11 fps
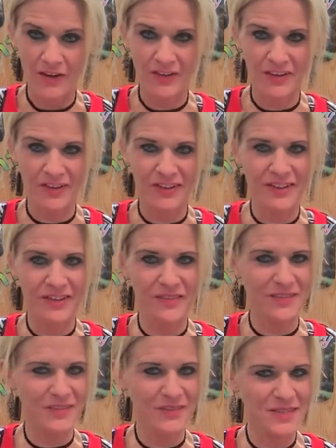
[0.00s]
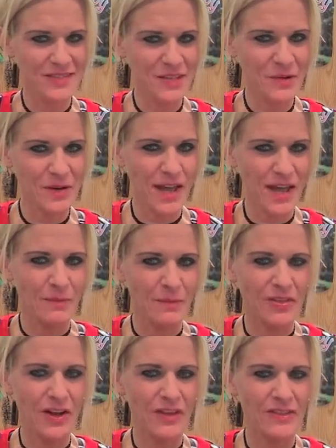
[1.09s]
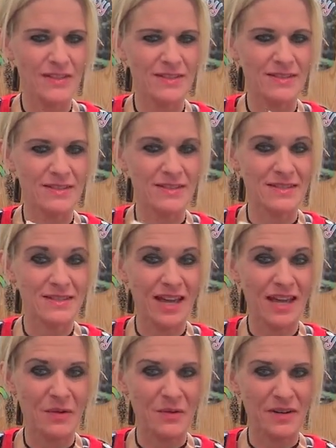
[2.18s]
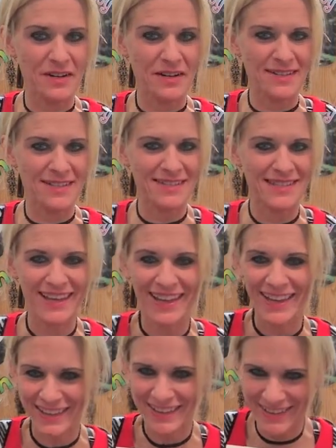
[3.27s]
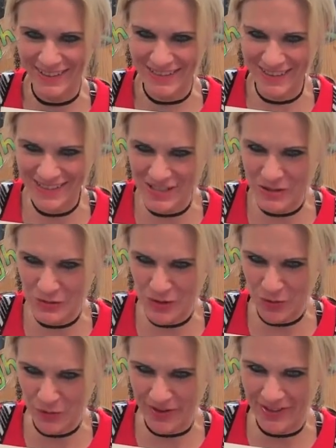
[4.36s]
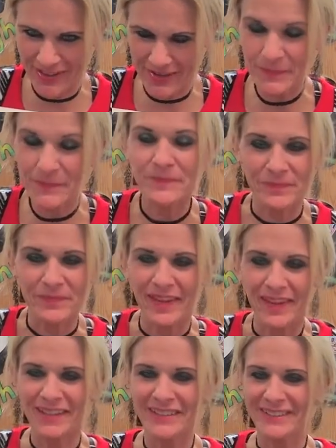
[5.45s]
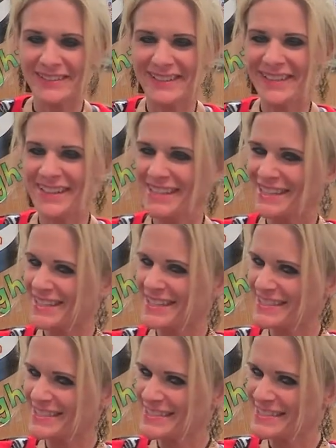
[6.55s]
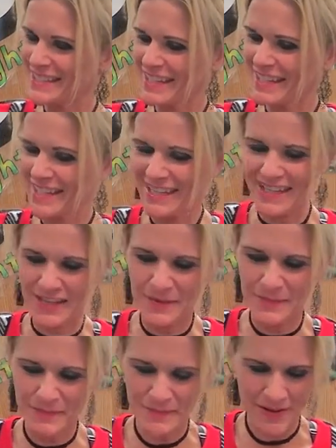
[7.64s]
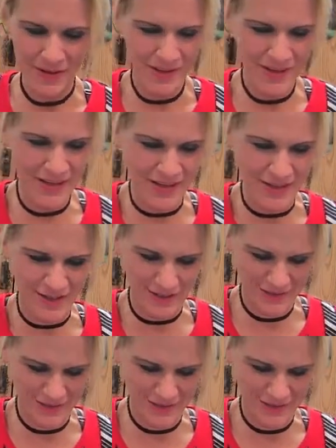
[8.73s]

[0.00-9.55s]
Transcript: Oh, what's going on with all these sight words? Lillian, do you know it? You're right. It is C. Huh.